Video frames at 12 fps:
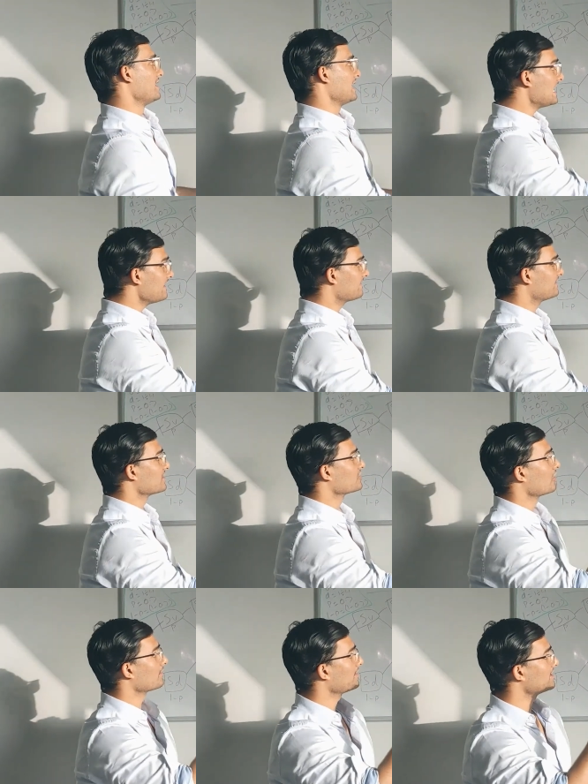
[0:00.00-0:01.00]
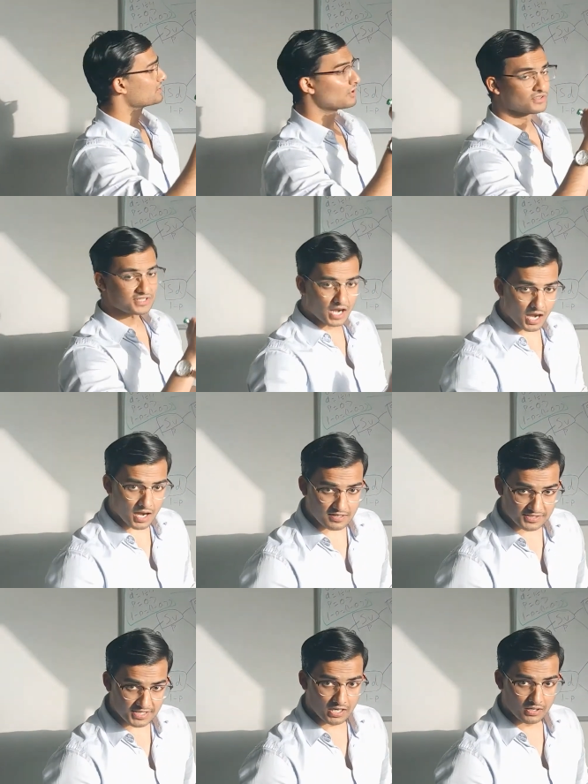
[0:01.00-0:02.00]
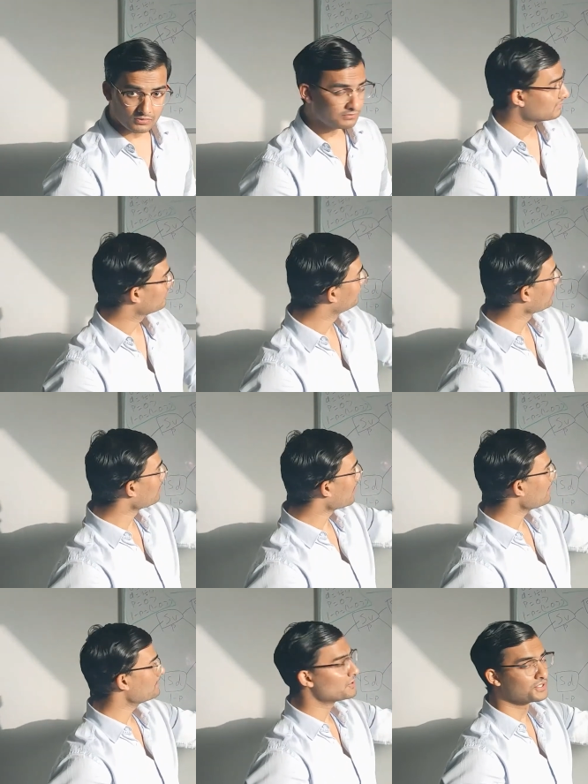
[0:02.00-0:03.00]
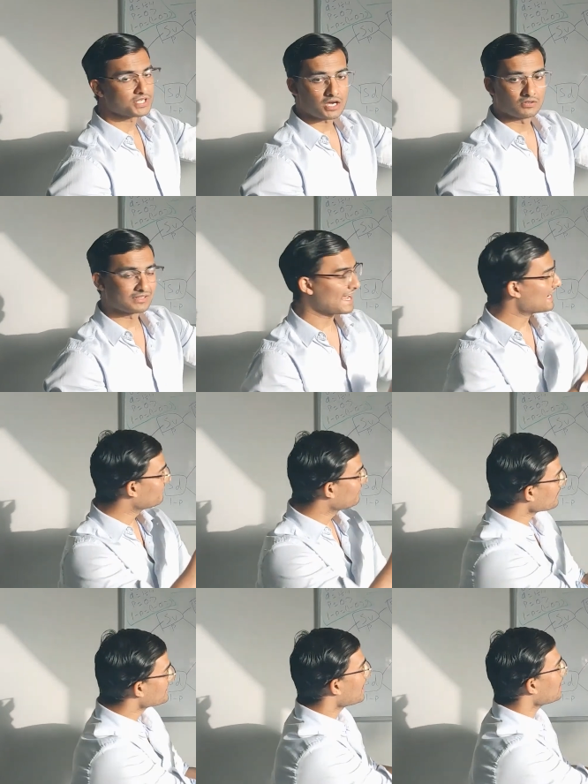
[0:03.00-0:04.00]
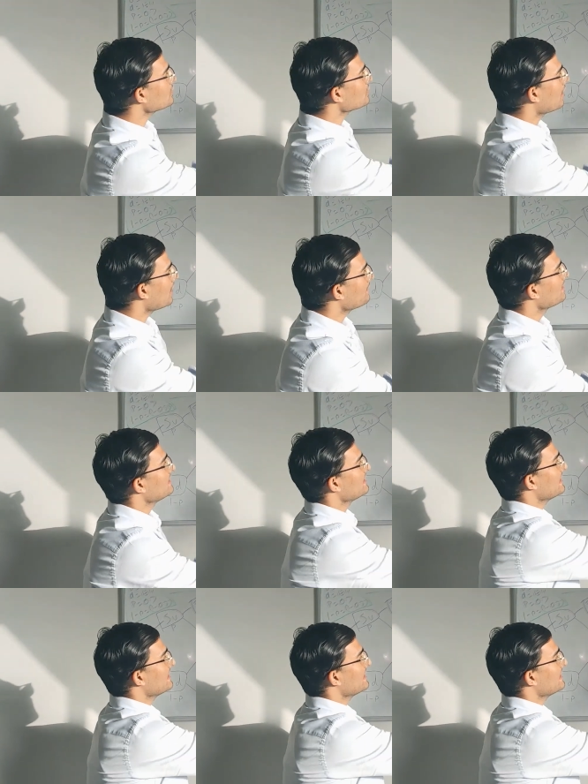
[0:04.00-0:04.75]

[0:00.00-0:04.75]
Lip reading: if the stock price goes down, from up to down and from down to up,